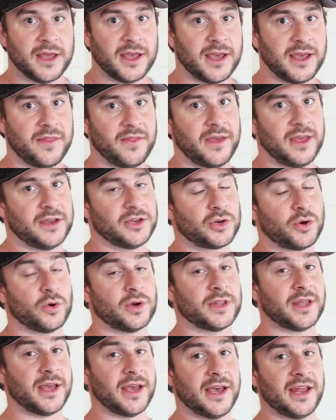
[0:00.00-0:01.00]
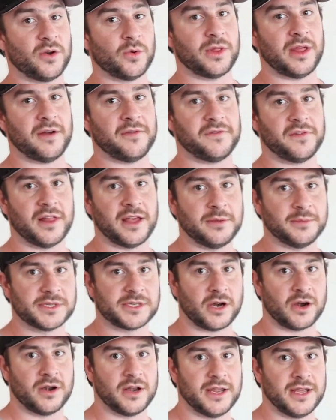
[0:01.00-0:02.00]
and then toward the end when that flame's
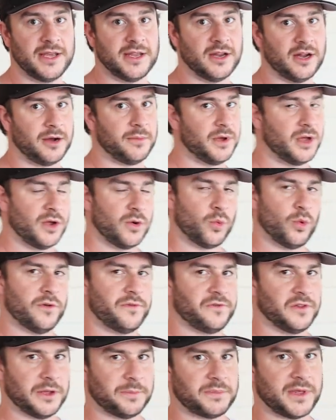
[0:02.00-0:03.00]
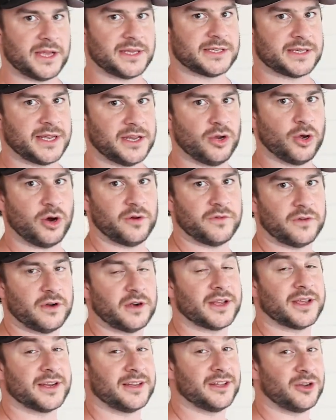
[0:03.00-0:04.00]
starting to heat up, we'll flip that skin
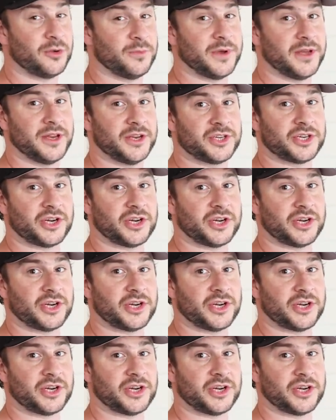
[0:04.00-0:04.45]
over, get a little bit of